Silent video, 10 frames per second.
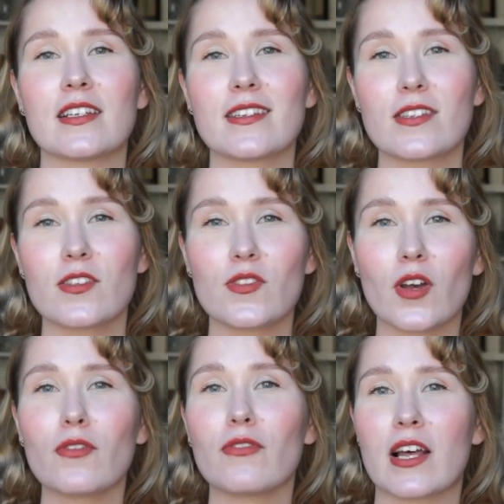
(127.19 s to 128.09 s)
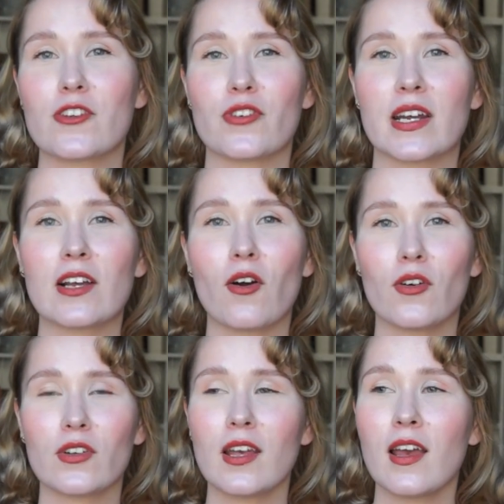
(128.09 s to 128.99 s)
It's so flattering
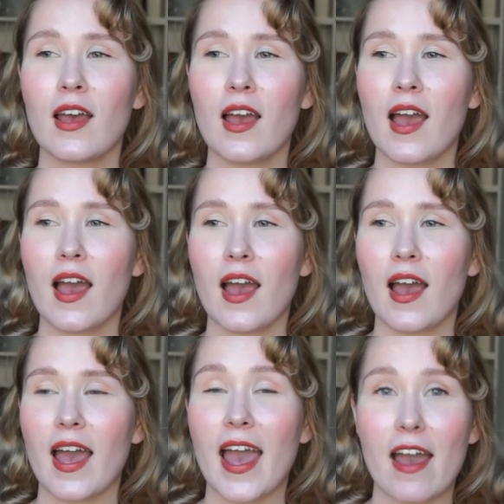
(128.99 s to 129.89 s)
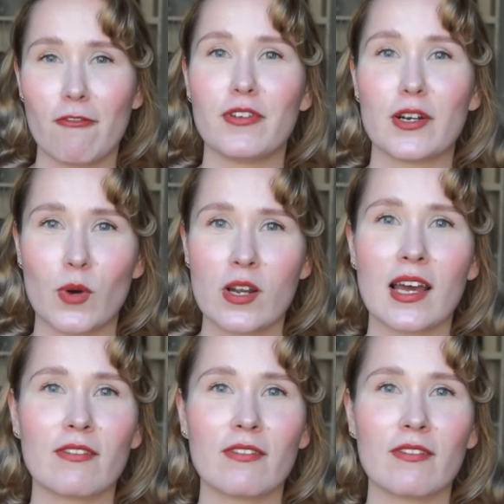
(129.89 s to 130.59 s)
on everyone.